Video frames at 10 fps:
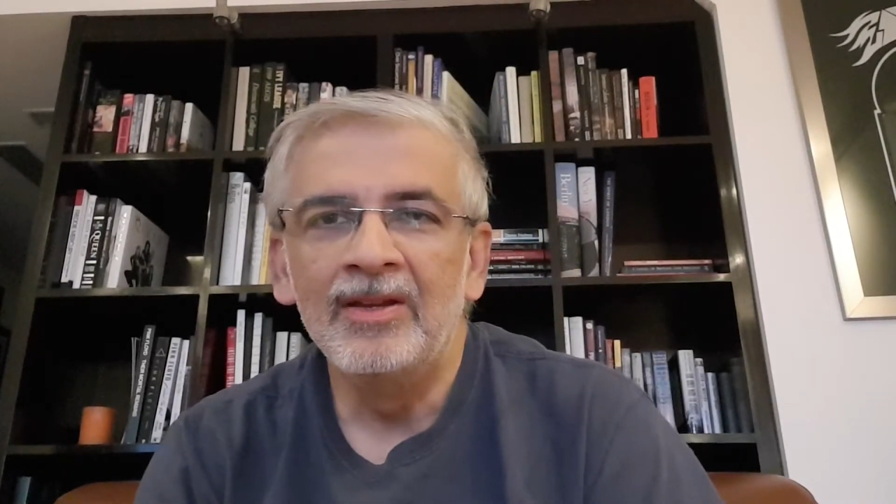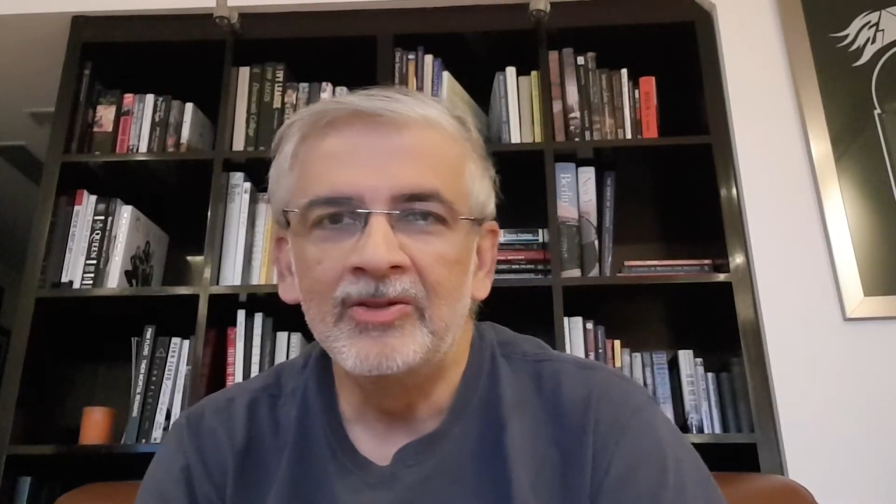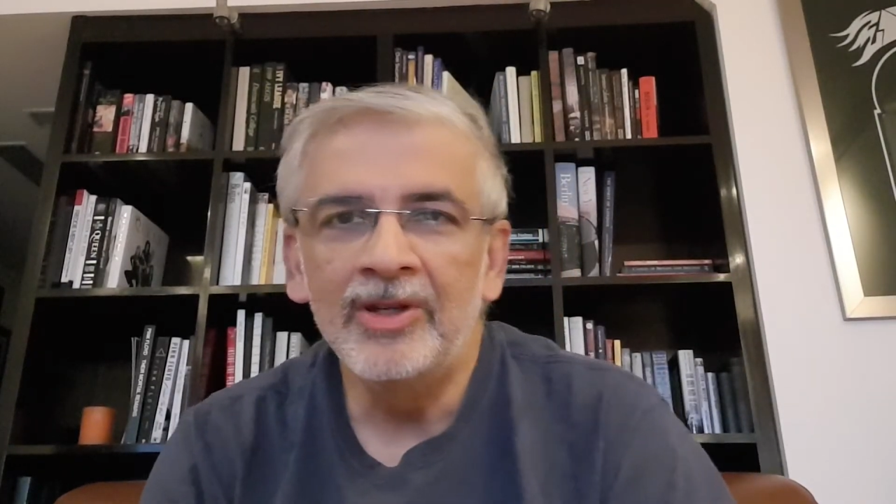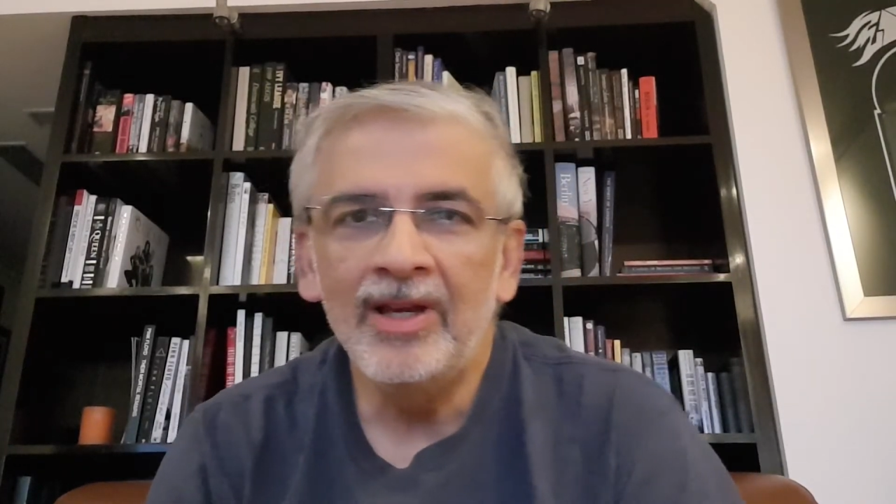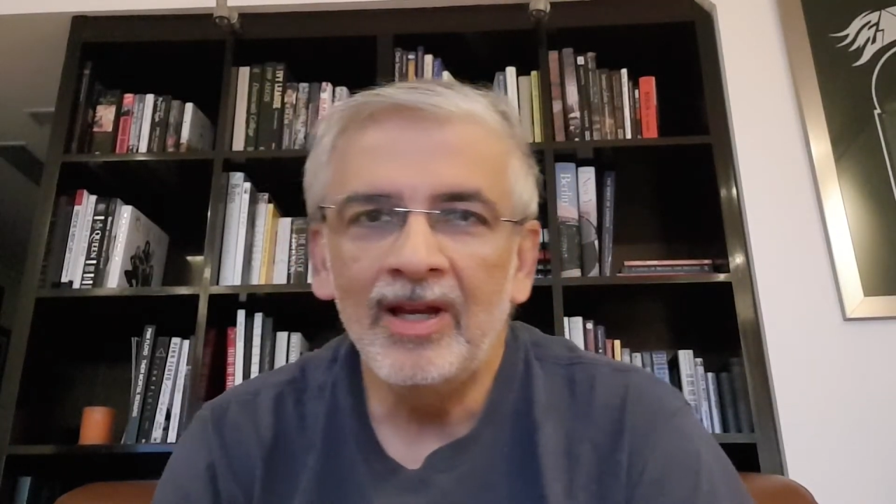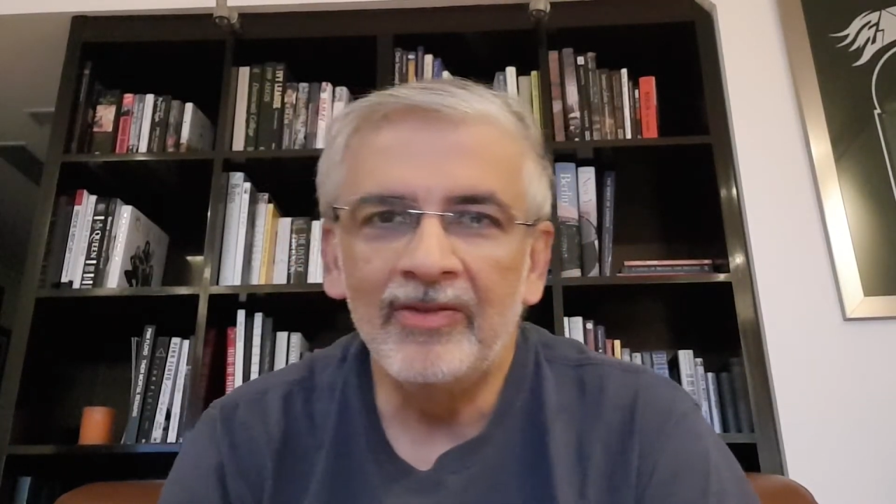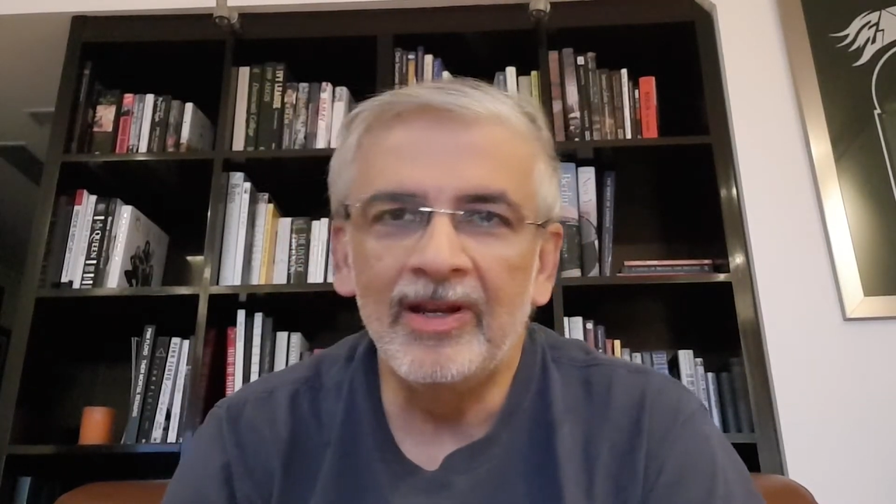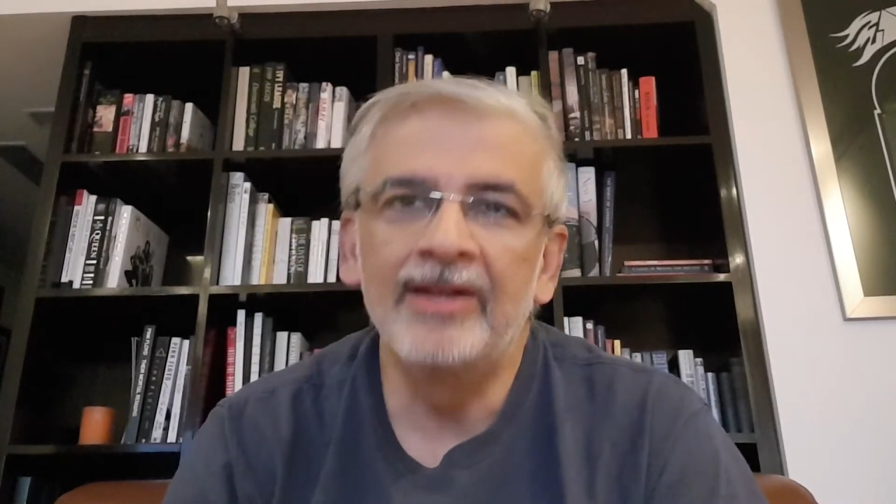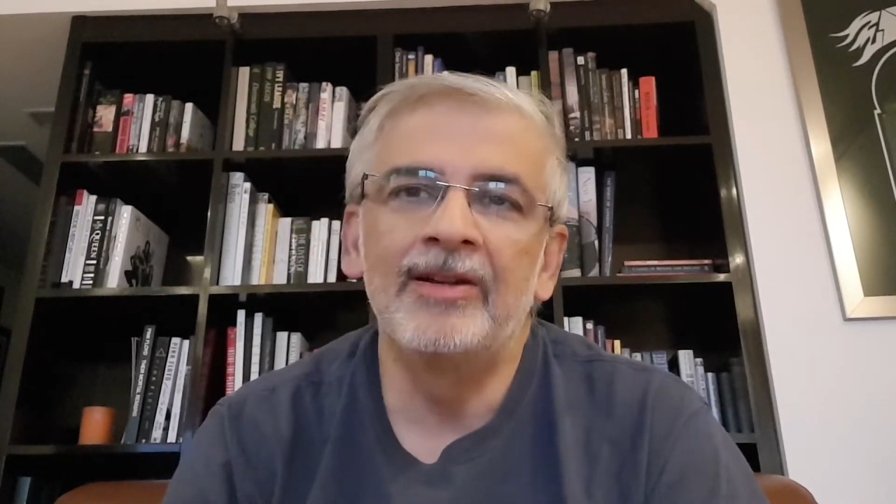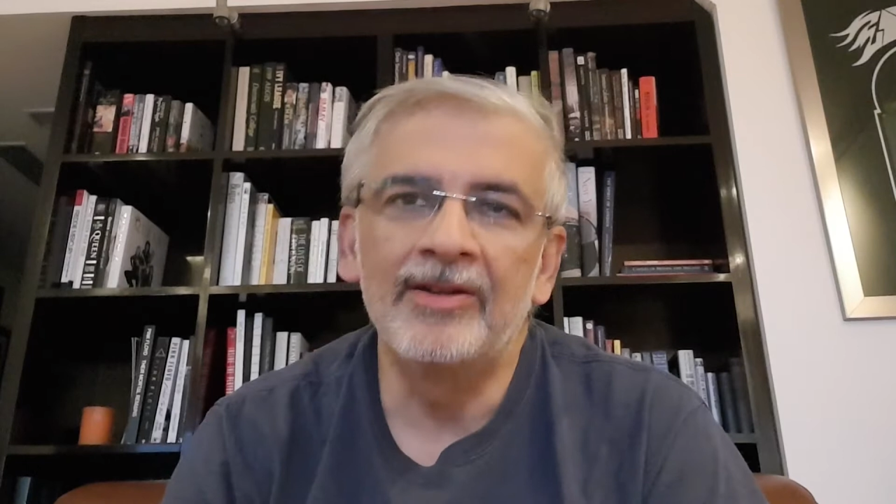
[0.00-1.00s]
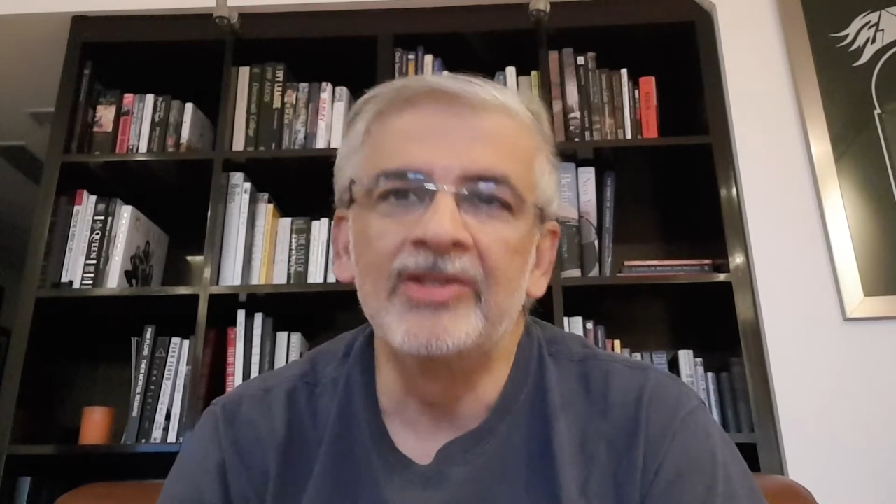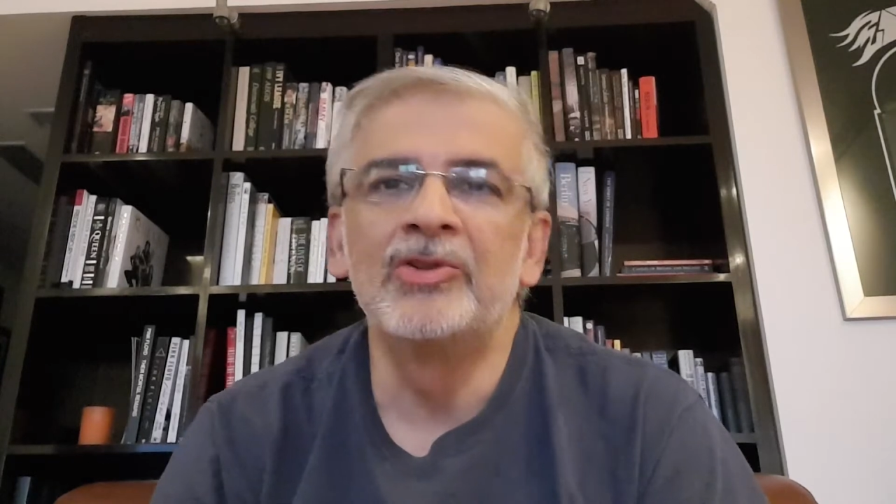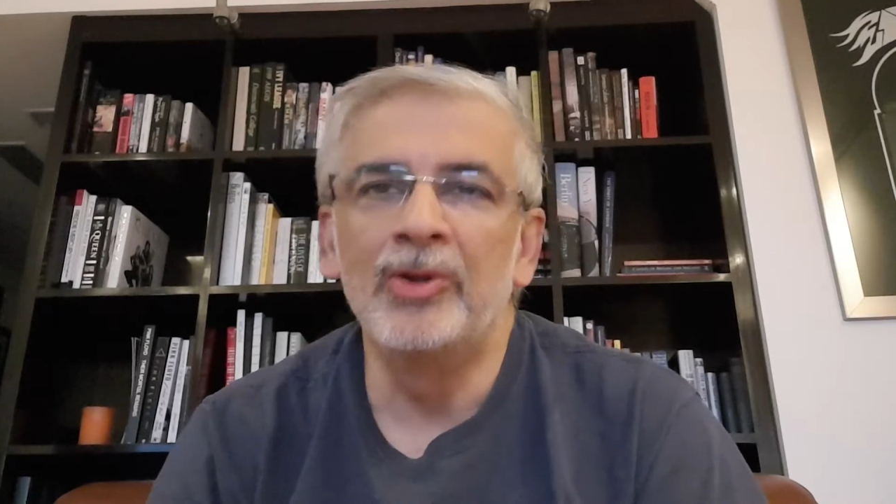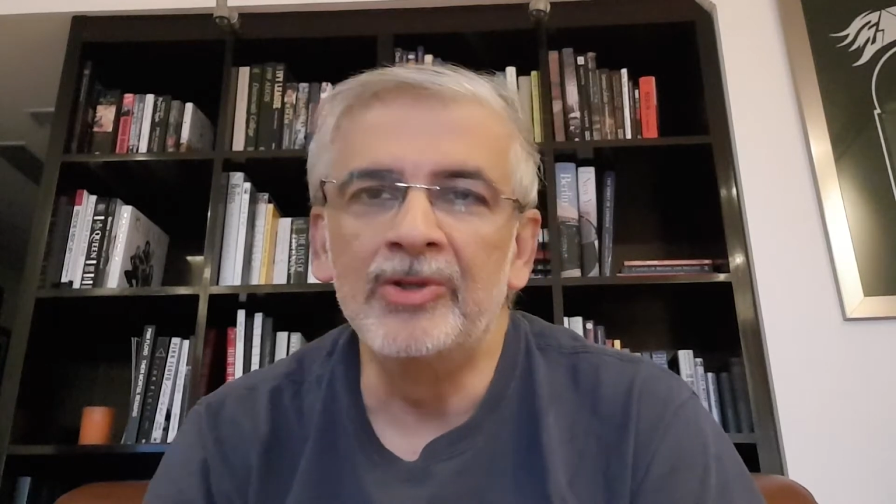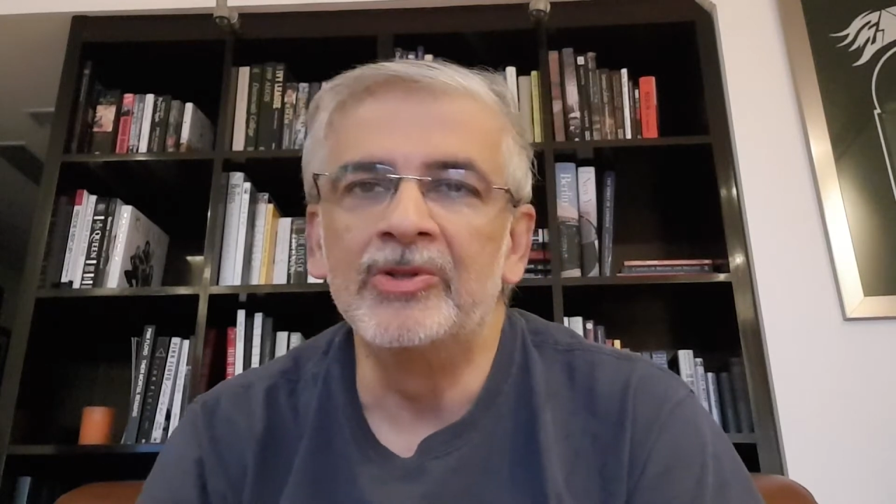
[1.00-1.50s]
Today I have a light-hearted
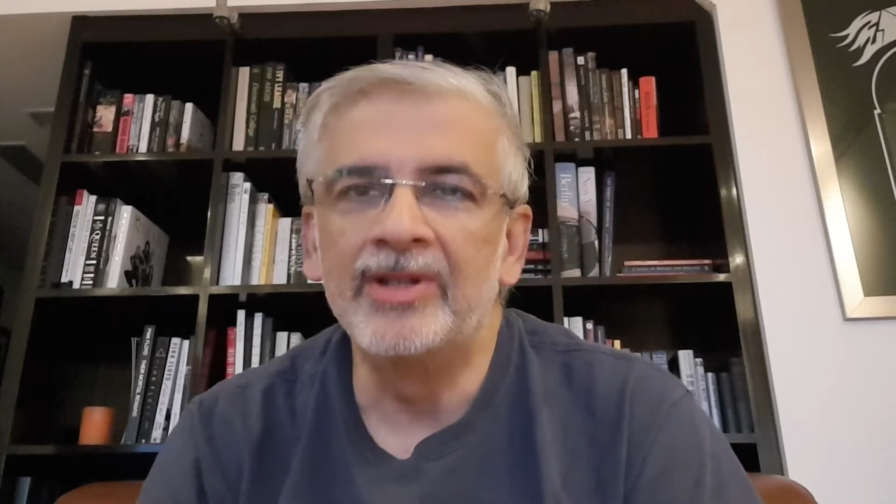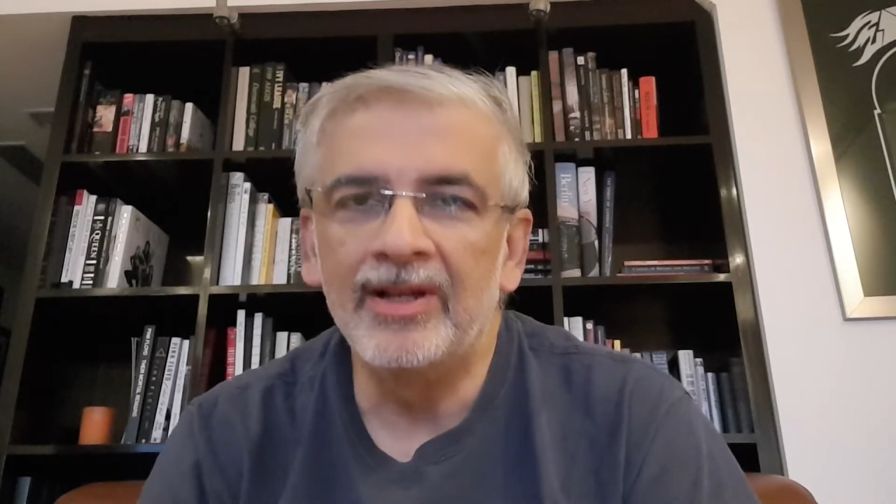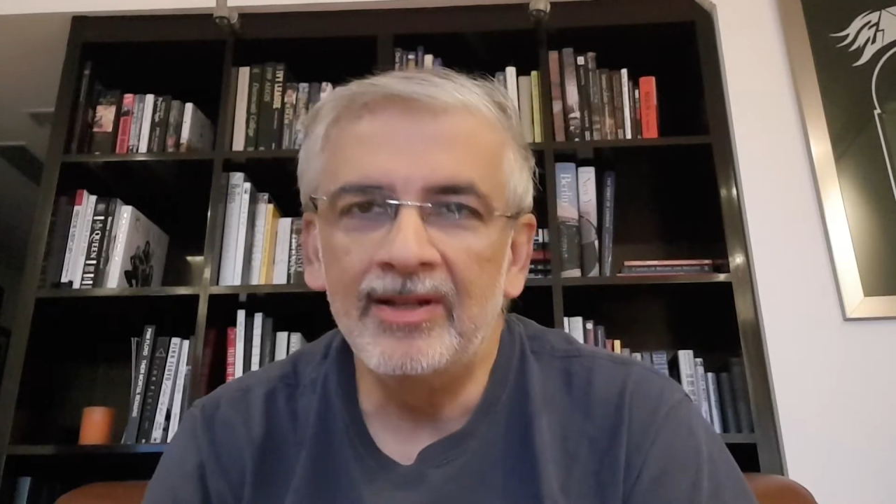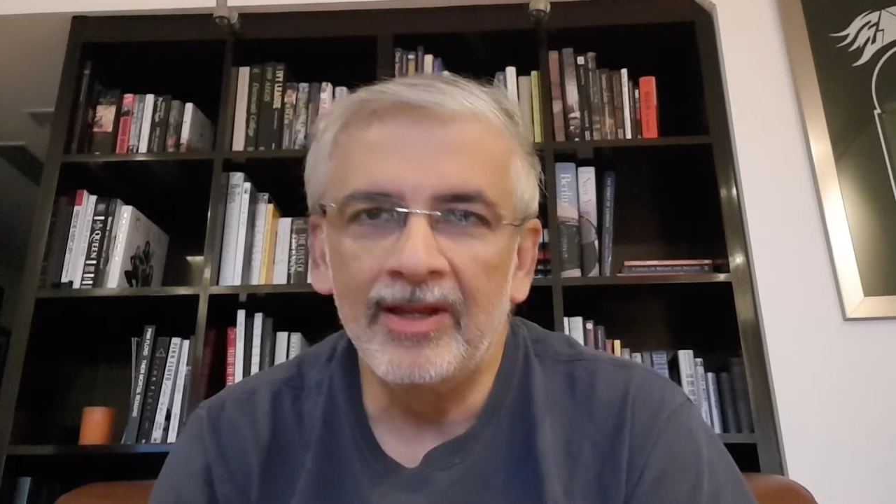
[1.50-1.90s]
story to tell